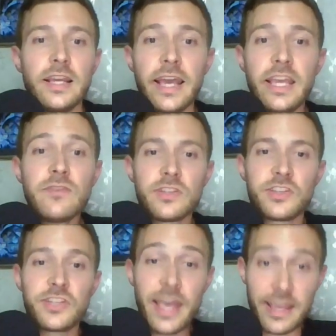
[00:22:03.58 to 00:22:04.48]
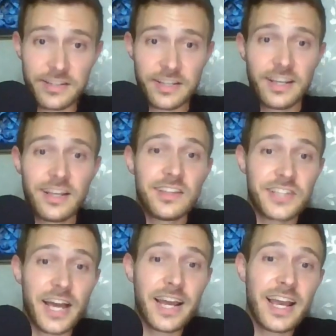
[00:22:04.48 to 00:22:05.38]
He even said
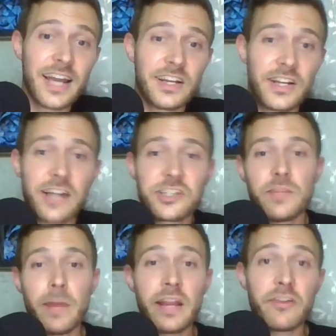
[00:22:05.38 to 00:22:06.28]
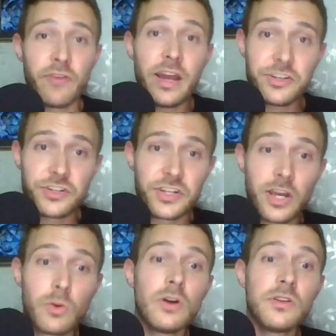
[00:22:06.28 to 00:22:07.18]
that Diane had actually manufactured
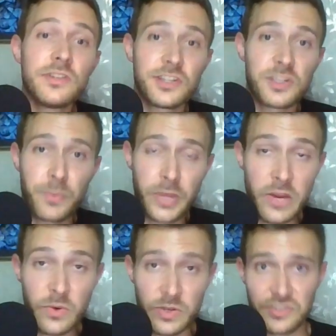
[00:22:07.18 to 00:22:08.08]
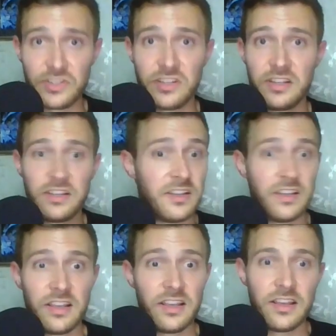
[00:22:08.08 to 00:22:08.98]
her own disappearance.
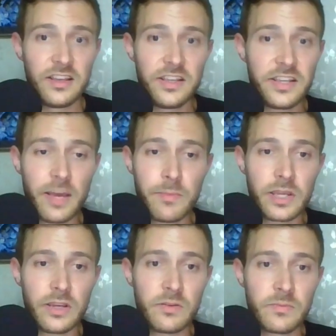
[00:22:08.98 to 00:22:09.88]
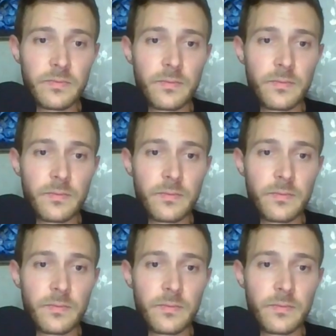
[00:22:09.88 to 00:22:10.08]
You can't make it up.